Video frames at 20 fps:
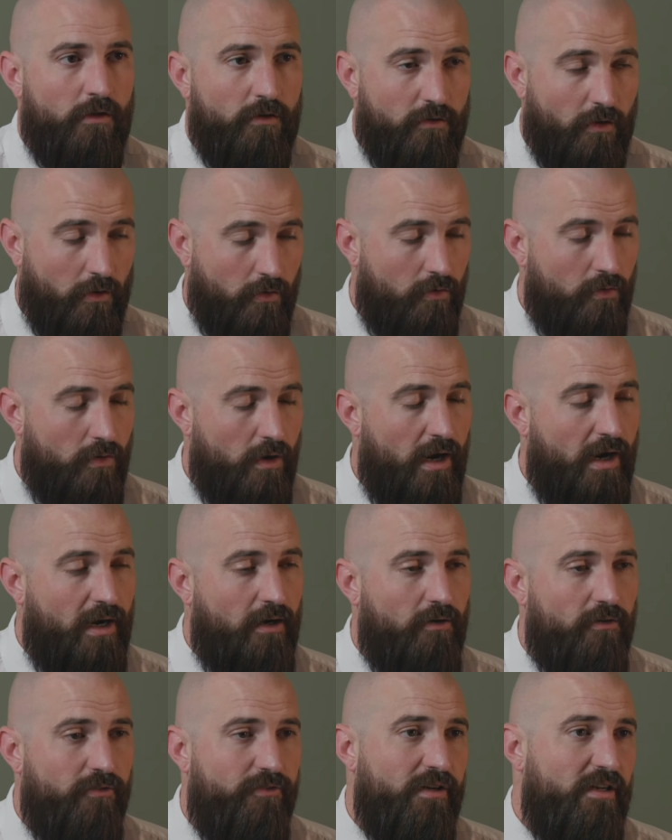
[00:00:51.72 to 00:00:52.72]
So
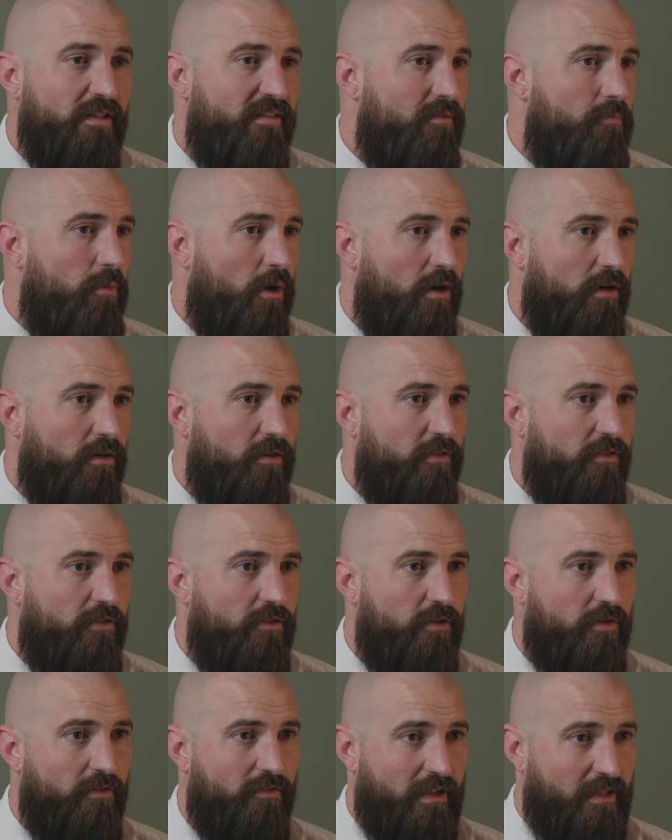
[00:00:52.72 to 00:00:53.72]
our Affinity partners
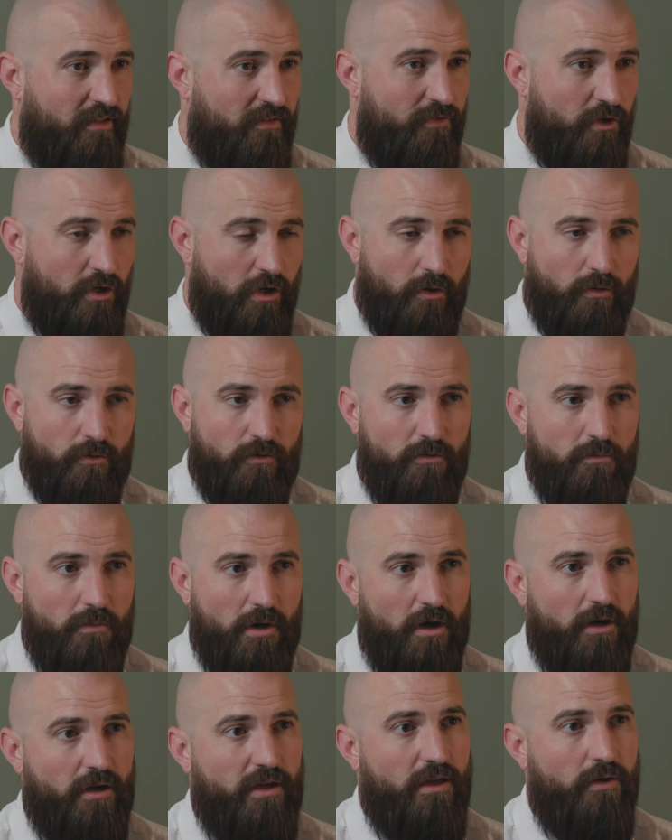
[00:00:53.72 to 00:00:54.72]
can effectively go to
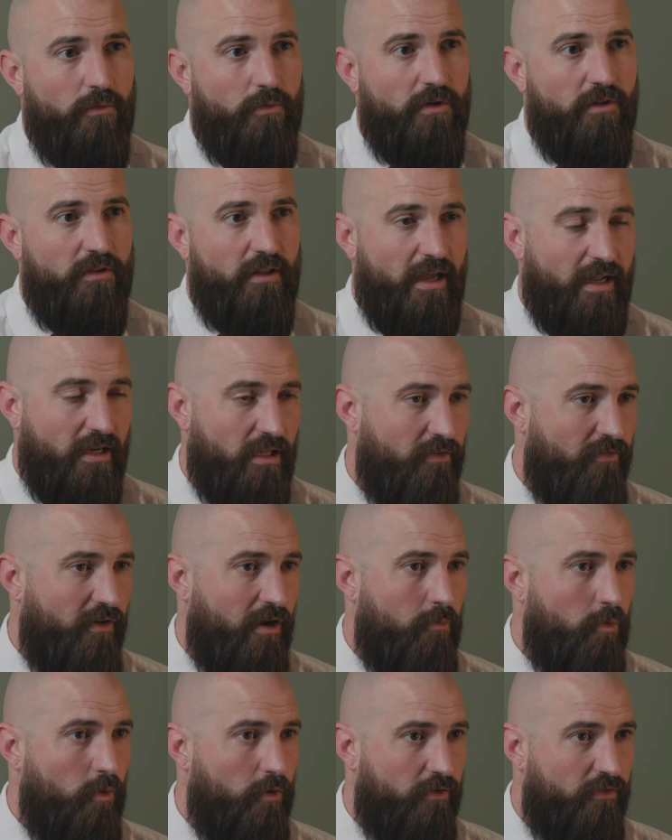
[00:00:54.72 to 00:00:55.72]
market with any of
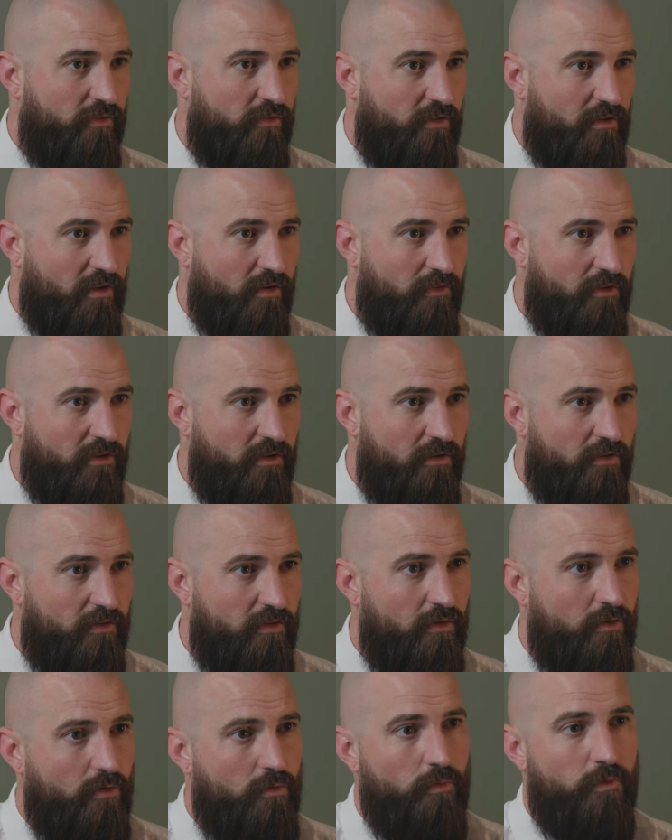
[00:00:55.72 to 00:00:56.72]
our products and
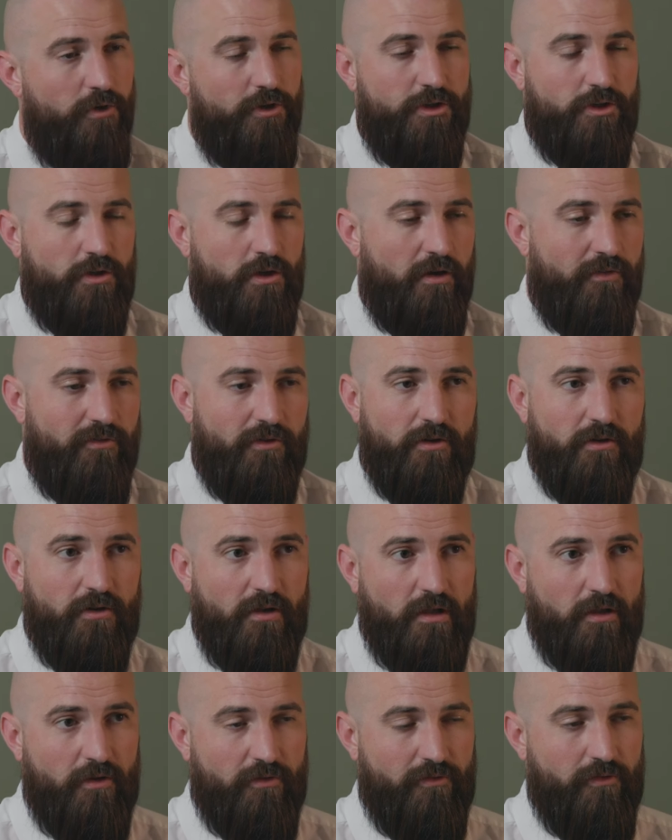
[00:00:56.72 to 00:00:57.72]
services, which cover
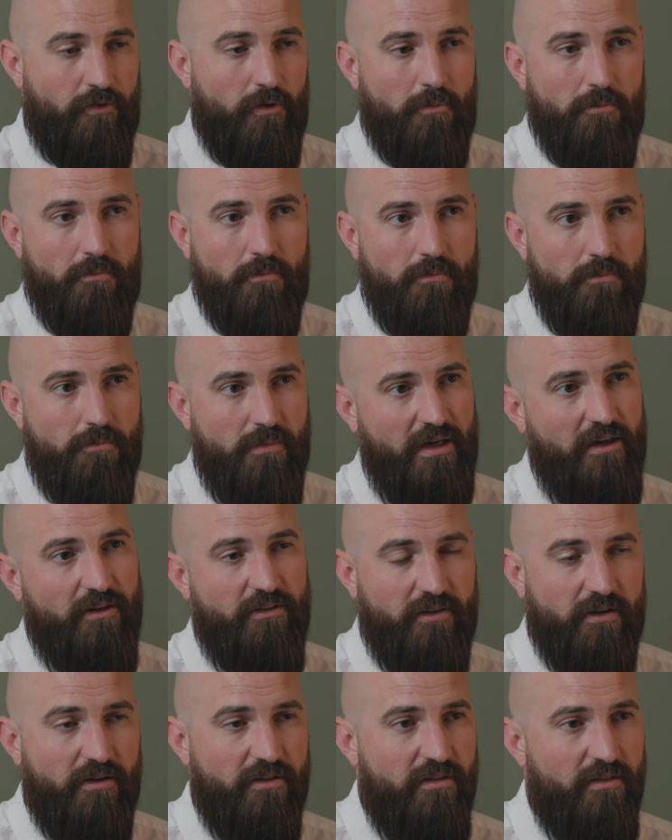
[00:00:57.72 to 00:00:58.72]
from
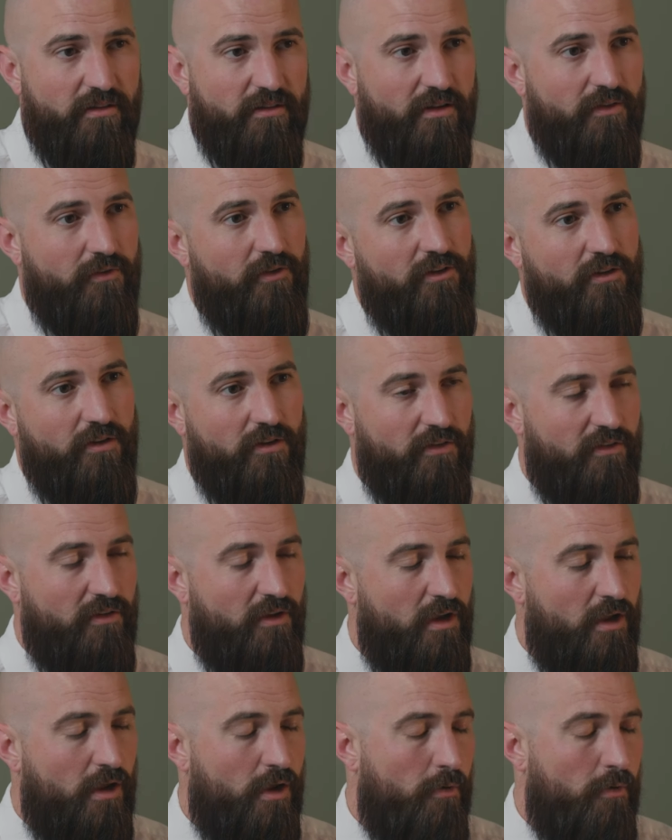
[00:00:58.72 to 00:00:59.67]
managed IT services,